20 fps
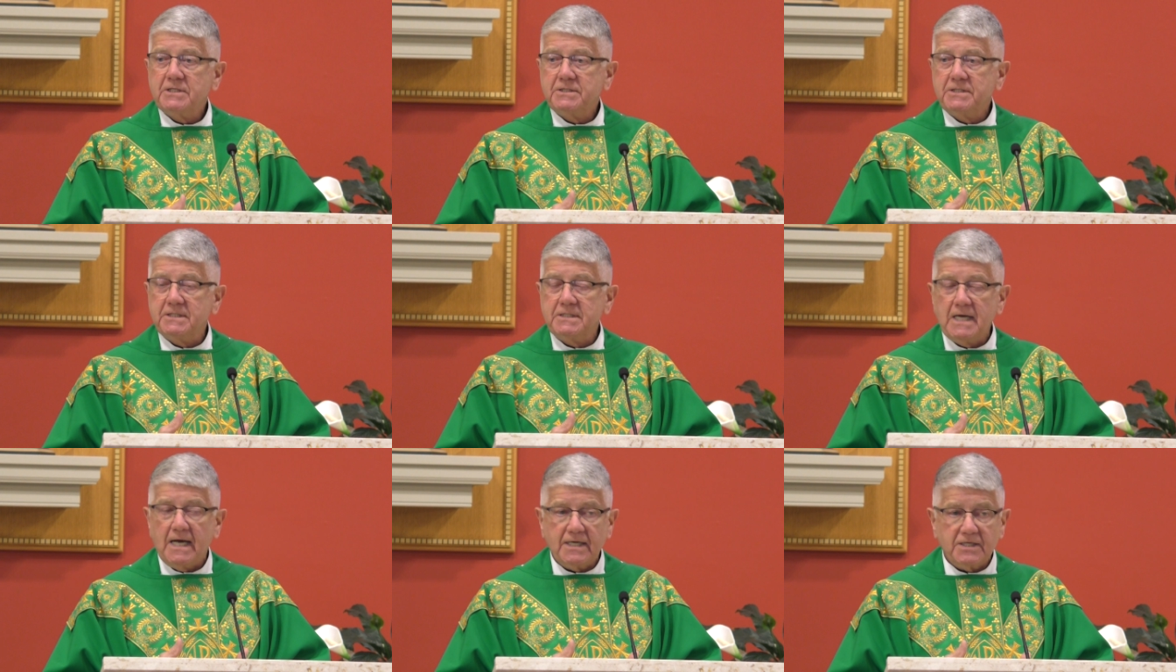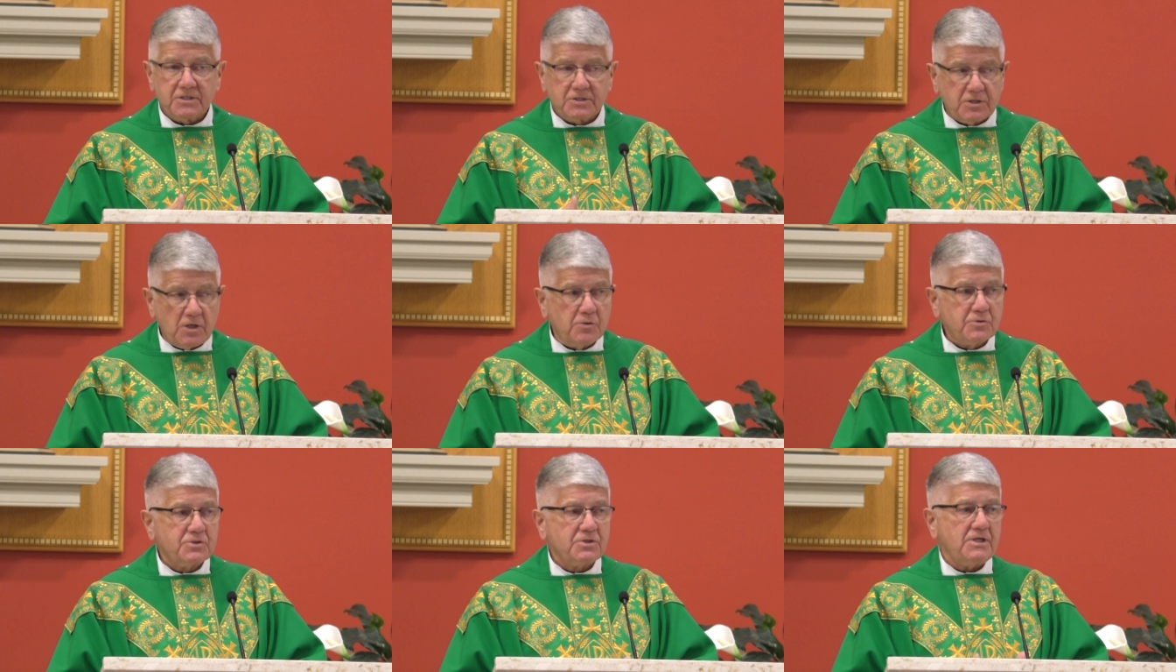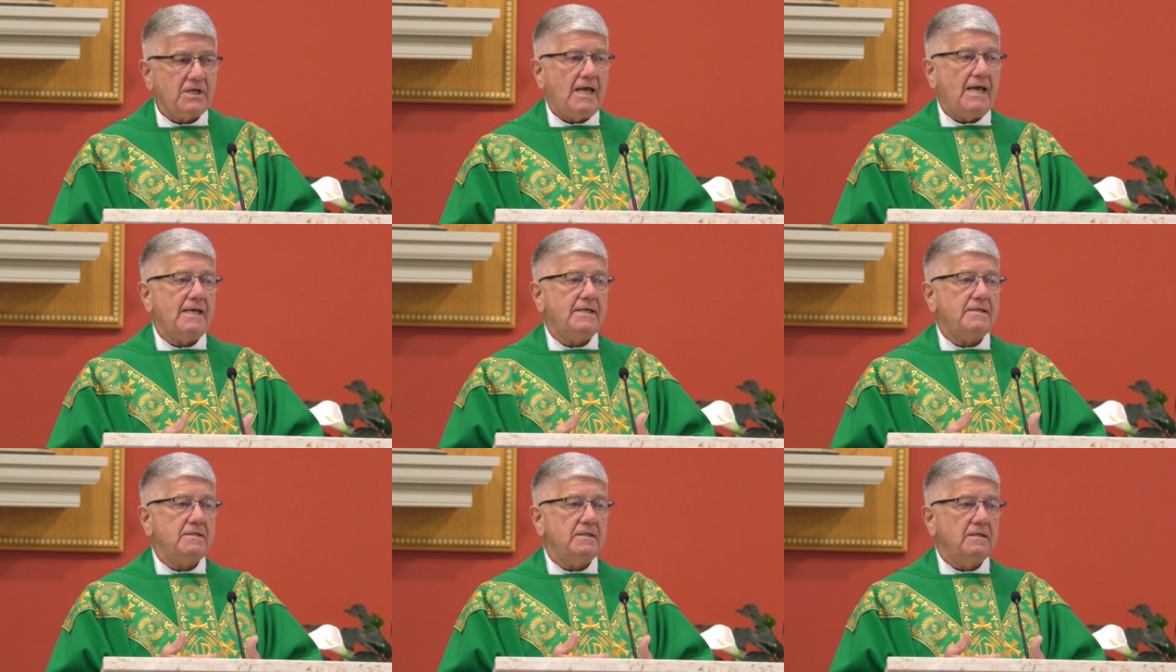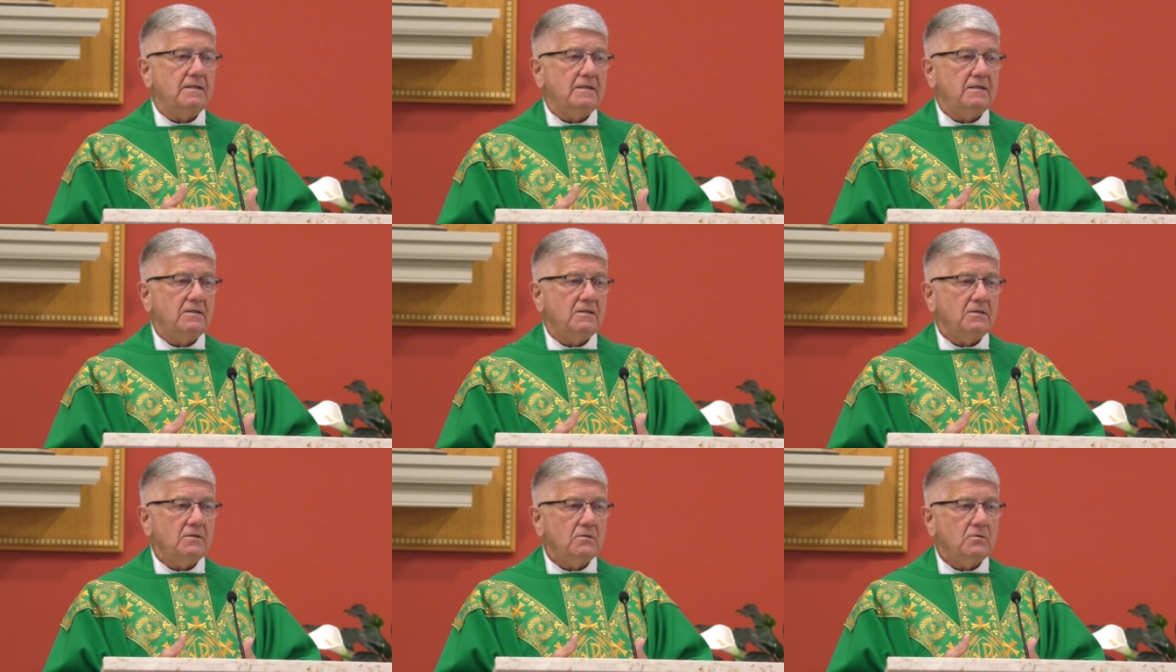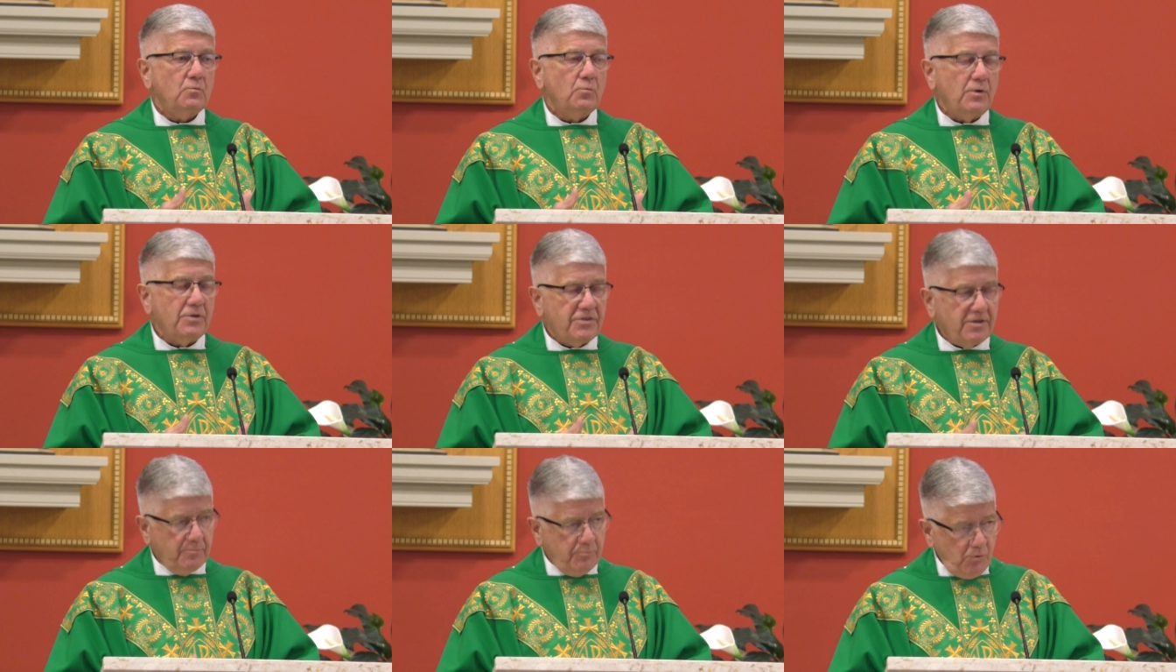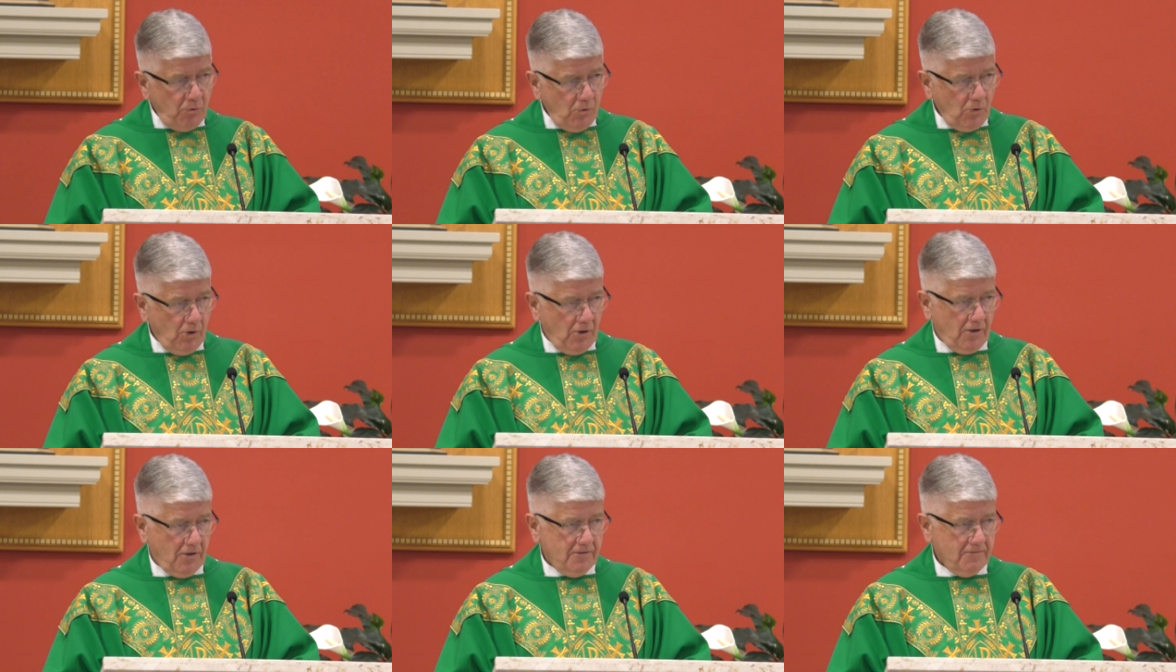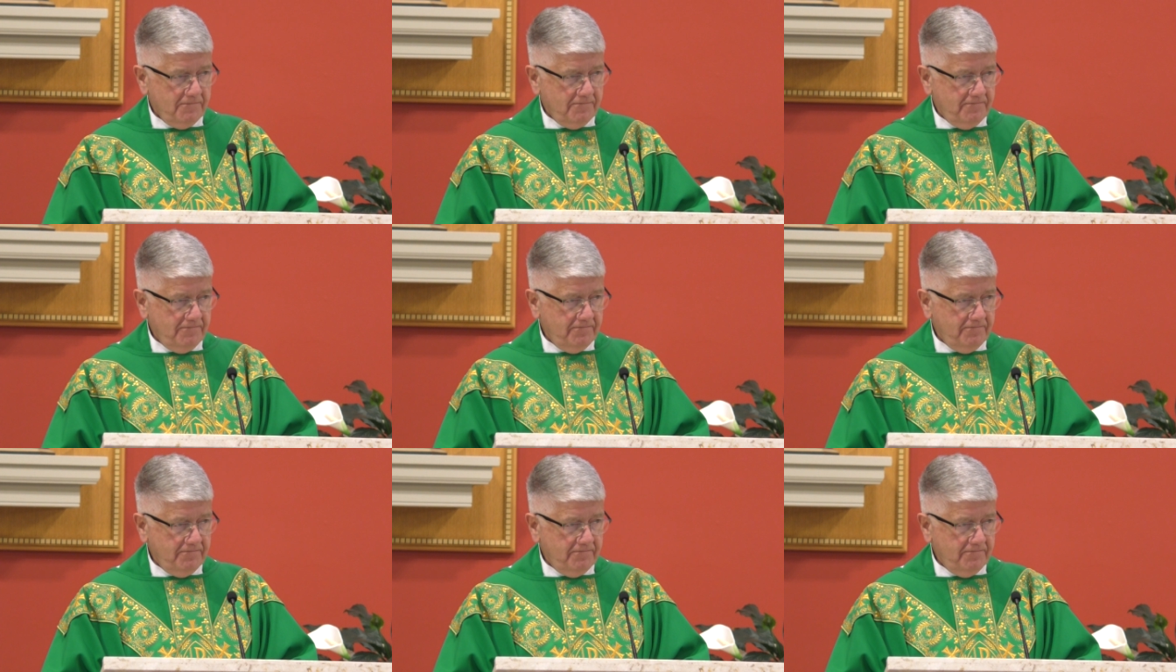did not associate with the poor.